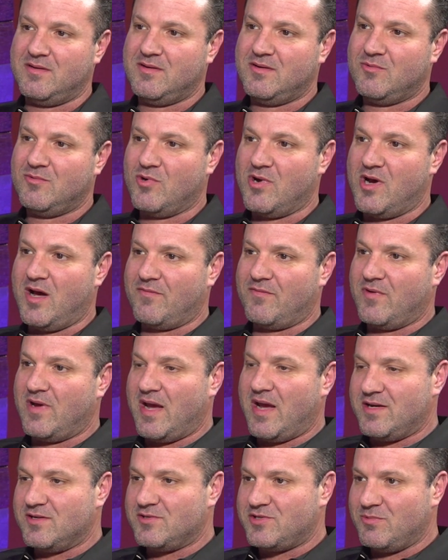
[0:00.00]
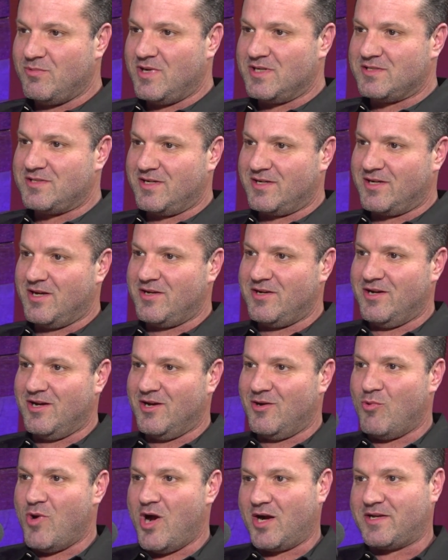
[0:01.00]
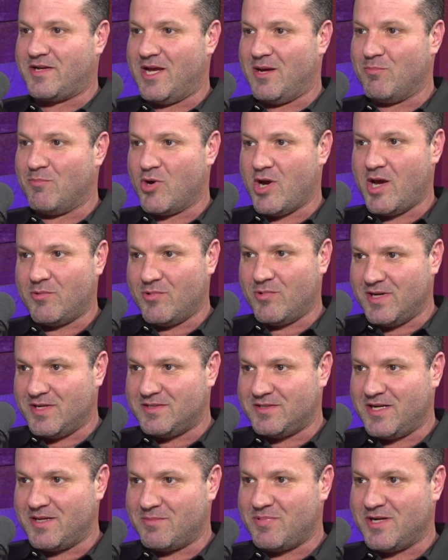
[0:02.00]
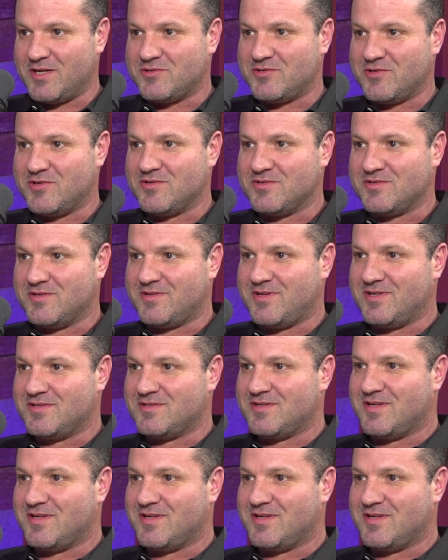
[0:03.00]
We're off. She wants to go, walk down Broadway and take pictures and things like